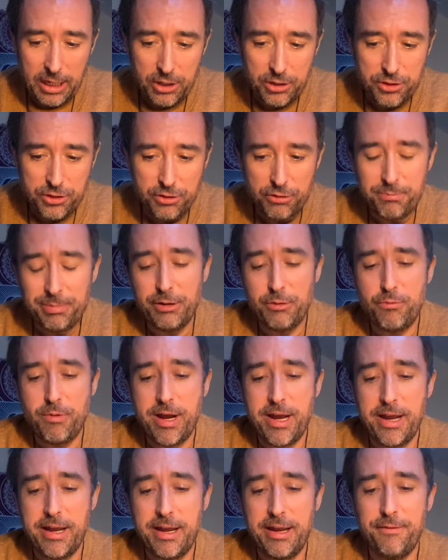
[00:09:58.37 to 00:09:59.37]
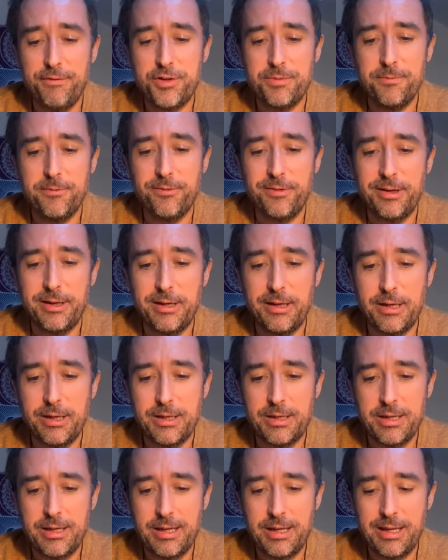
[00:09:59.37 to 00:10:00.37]
do be aware if something
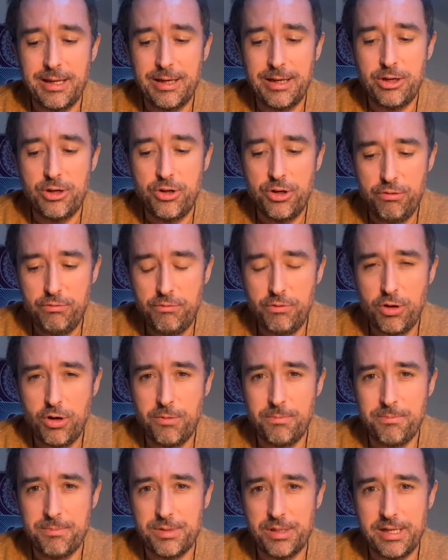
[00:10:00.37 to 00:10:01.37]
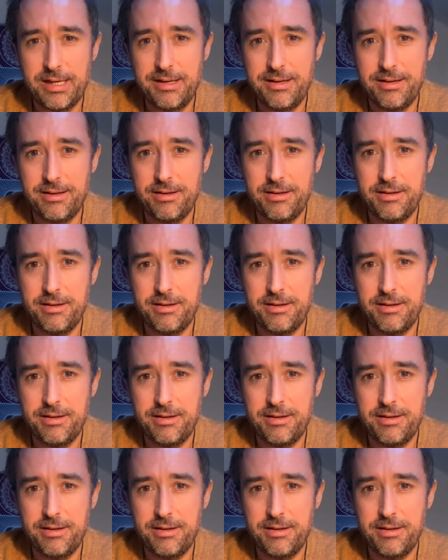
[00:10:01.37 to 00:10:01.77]
new comes in,